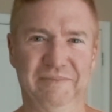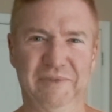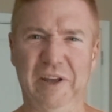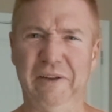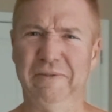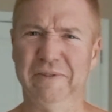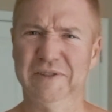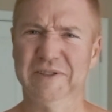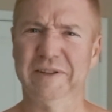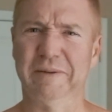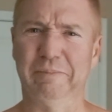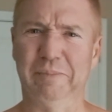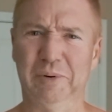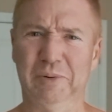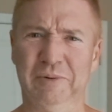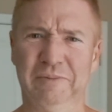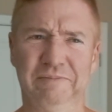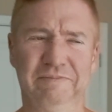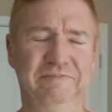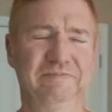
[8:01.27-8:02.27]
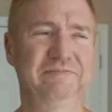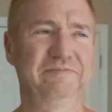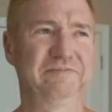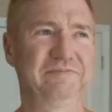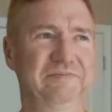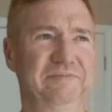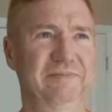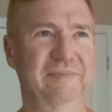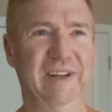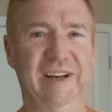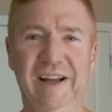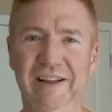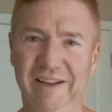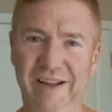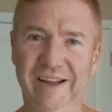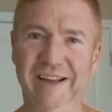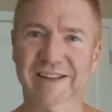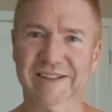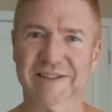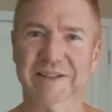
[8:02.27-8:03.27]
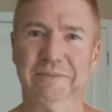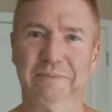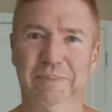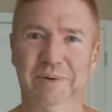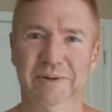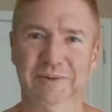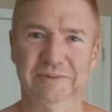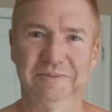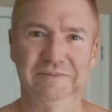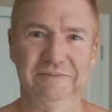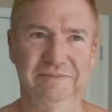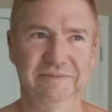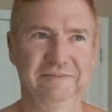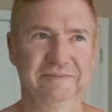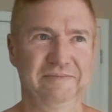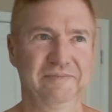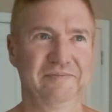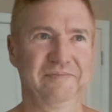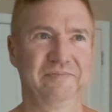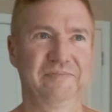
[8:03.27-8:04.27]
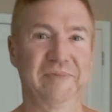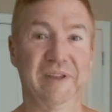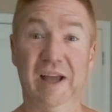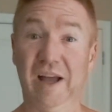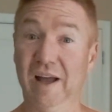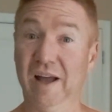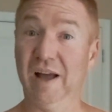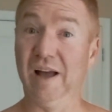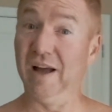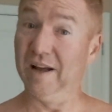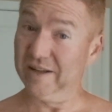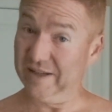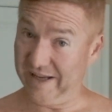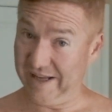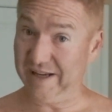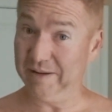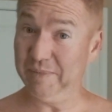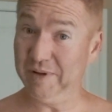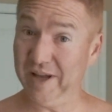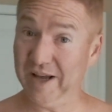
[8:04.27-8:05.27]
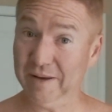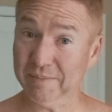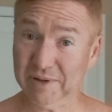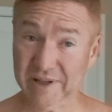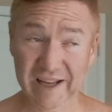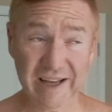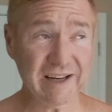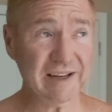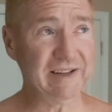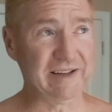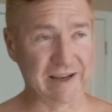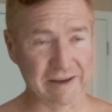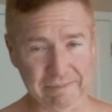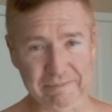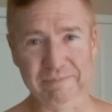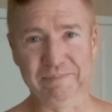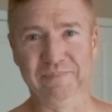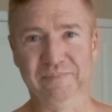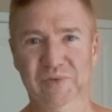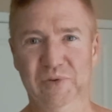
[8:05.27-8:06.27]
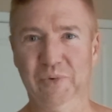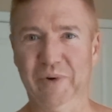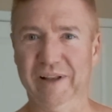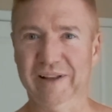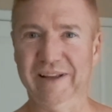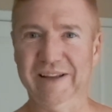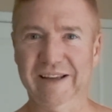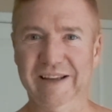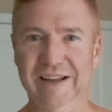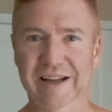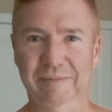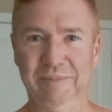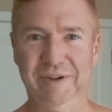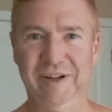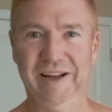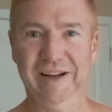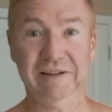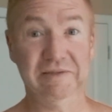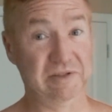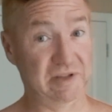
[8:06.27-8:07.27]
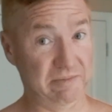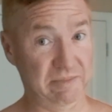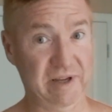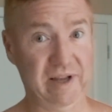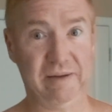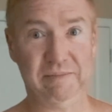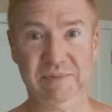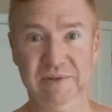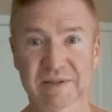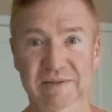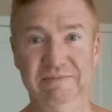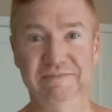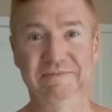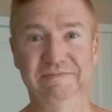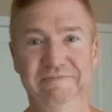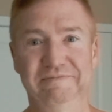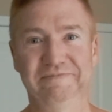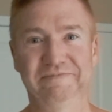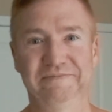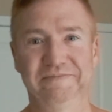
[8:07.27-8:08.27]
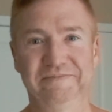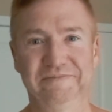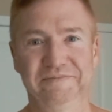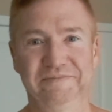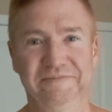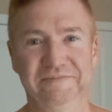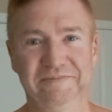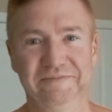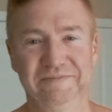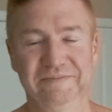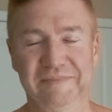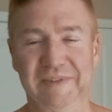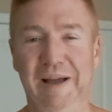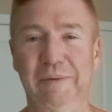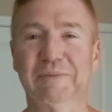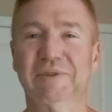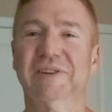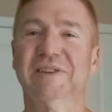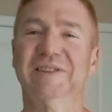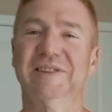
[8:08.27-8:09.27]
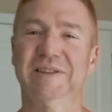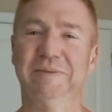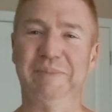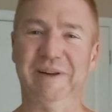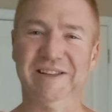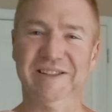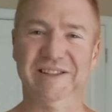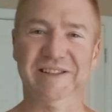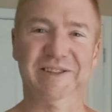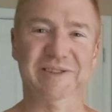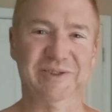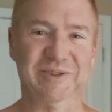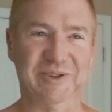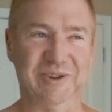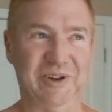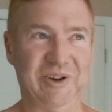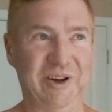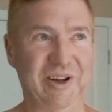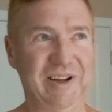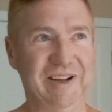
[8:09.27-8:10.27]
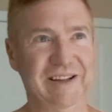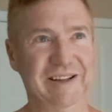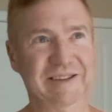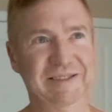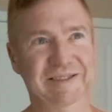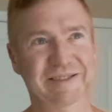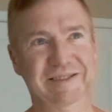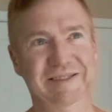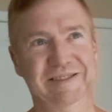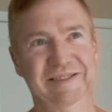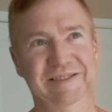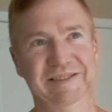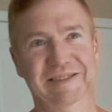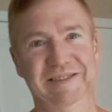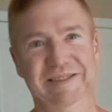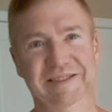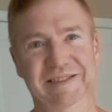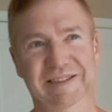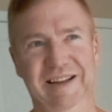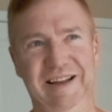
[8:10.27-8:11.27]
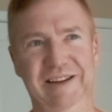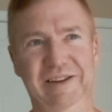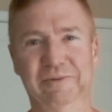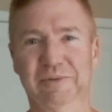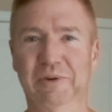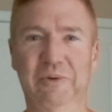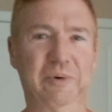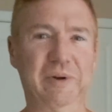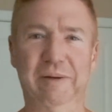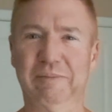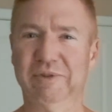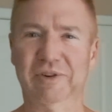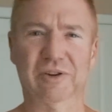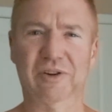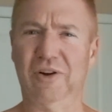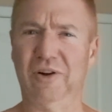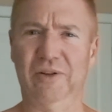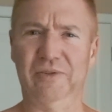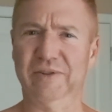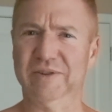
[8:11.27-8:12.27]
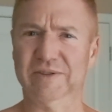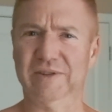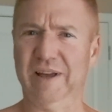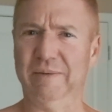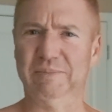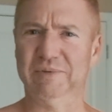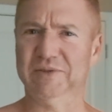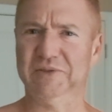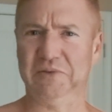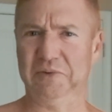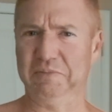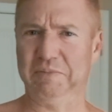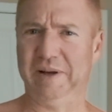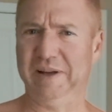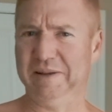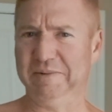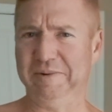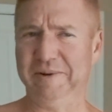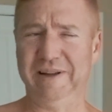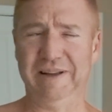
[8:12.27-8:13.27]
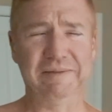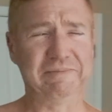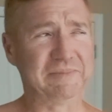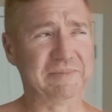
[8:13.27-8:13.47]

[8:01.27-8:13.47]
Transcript: Life is simple. And I like it simple. Can it be complicated? Yep. Do I like it complicated? Sometimes. I'm listening to my sister talk. I don't know what I'm going to call this episode, by the way.